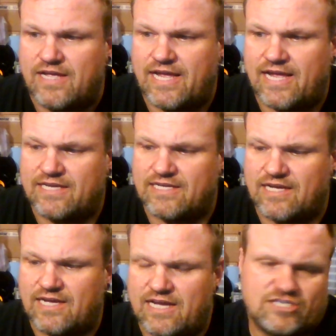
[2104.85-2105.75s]
And
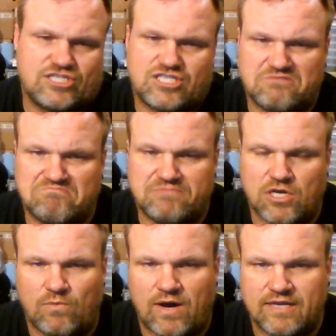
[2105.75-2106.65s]
you just
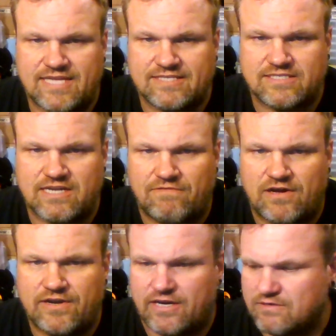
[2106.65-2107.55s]
don't want that stuff
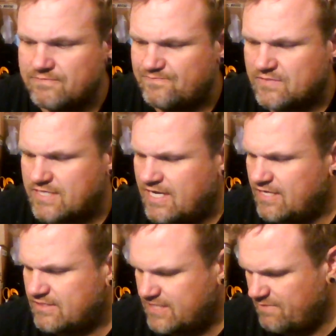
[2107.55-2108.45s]
on there.
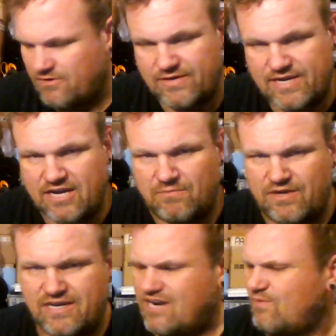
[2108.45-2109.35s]
And same thing with
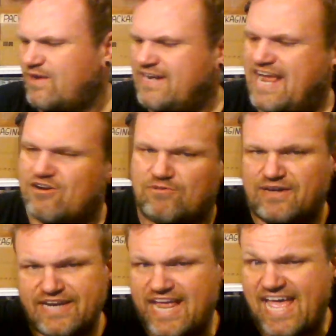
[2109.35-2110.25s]
Necromunda. I don't want
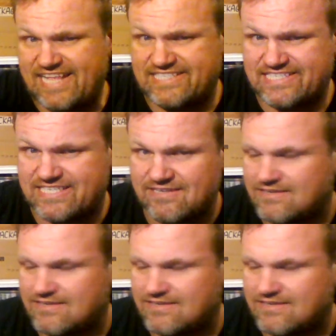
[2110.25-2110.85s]
Necromunda heads.